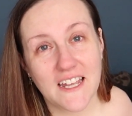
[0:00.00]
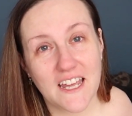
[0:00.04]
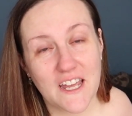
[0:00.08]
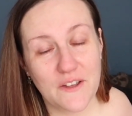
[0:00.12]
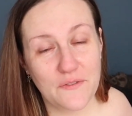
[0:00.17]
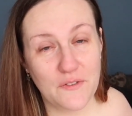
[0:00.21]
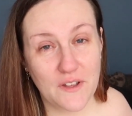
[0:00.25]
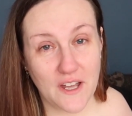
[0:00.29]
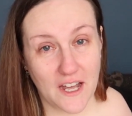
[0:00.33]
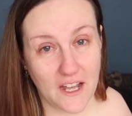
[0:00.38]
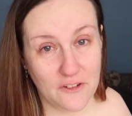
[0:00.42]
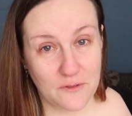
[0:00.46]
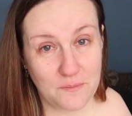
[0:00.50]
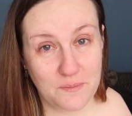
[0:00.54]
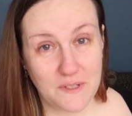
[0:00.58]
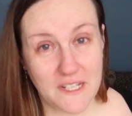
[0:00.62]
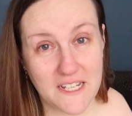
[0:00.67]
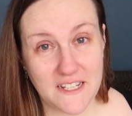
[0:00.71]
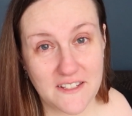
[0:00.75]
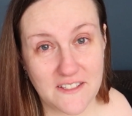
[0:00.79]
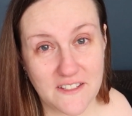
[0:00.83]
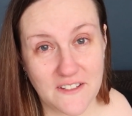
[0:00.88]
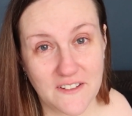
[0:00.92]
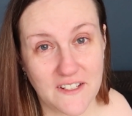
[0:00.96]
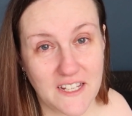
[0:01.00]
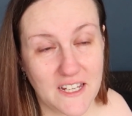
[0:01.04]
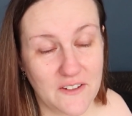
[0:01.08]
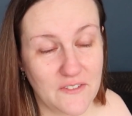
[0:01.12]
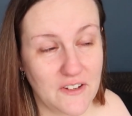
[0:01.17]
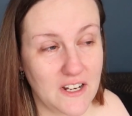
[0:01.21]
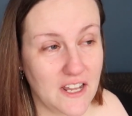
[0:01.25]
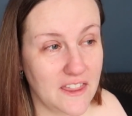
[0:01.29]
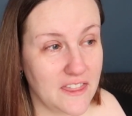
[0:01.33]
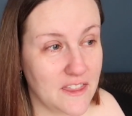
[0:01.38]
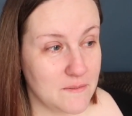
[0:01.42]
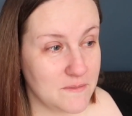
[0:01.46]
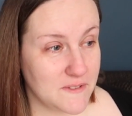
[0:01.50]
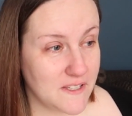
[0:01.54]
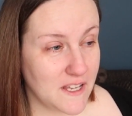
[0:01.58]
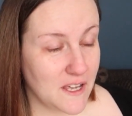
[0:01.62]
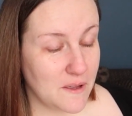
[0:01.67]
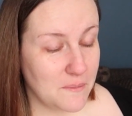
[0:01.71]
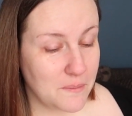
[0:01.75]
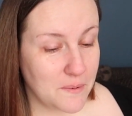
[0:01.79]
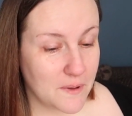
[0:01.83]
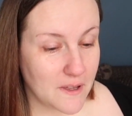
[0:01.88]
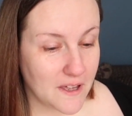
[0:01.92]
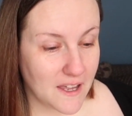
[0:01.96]
If you have, please do give it a thumbs
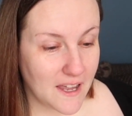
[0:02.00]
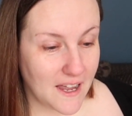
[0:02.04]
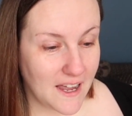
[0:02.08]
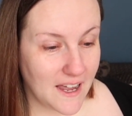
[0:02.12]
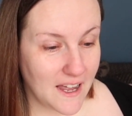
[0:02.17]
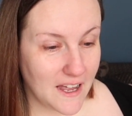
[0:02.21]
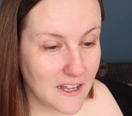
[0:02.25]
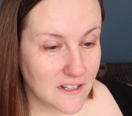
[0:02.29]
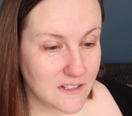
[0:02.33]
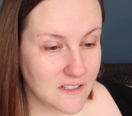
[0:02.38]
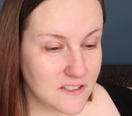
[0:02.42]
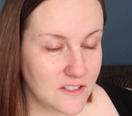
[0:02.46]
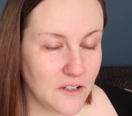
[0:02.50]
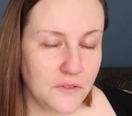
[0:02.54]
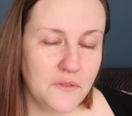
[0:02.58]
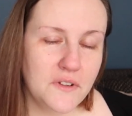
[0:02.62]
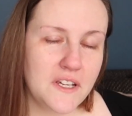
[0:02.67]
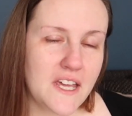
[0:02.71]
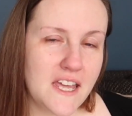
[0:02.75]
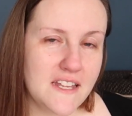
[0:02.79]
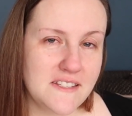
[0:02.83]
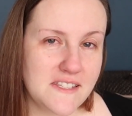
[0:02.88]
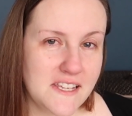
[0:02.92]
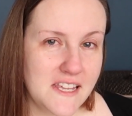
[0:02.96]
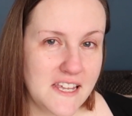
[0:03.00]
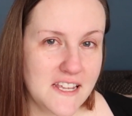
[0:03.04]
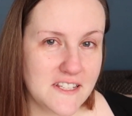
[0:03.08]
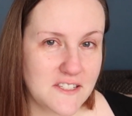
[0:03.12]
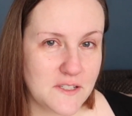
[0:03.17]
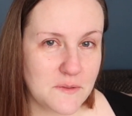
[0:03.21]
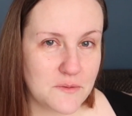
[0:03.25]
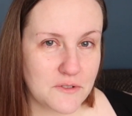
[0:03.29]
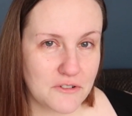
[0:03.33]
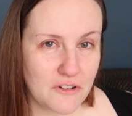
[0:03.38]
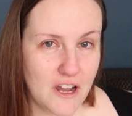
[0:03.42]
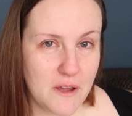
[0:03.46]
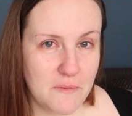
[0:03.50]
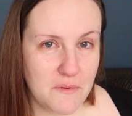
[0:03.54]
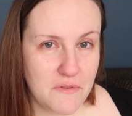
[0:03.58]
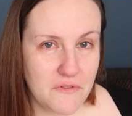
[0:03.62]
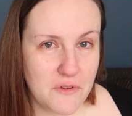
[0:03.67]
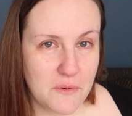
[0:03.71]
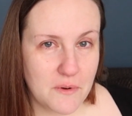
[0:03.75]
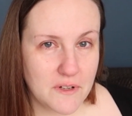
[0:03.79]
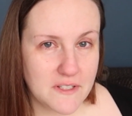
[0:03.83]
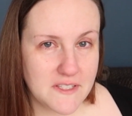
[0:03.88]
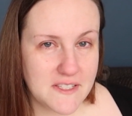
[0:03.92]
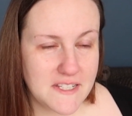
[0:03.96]
up, and don't forget to hit subscribe
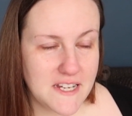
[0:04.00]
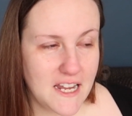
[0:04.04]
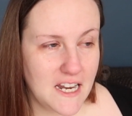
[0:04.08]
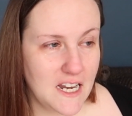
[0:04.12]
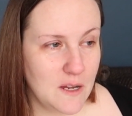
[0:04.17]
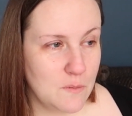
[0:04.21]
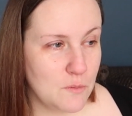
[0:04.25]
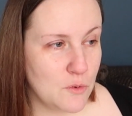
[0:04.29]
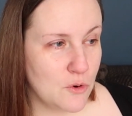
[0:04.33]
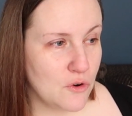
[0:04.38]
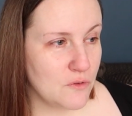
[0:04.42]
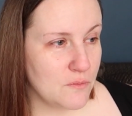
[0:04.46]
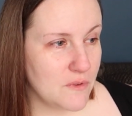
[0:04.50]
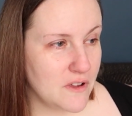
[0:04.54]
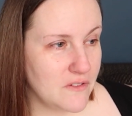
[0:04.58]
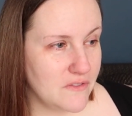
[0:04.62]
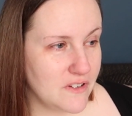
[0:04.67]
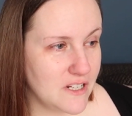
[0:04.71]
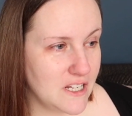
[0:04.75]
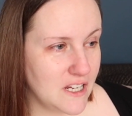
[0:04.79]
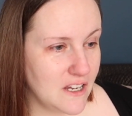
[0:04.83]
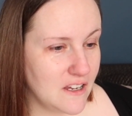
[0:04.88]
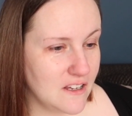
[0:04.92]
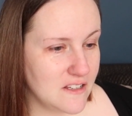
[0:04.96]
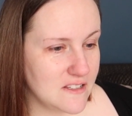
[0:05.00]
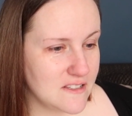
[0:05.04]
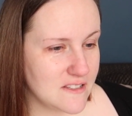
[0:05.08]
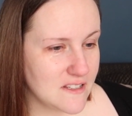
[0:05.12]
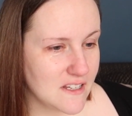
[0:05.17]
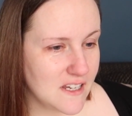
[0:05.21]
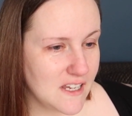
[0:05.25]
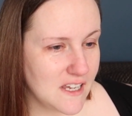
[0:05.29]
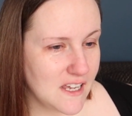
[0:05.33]
if you want to see any more of my videos.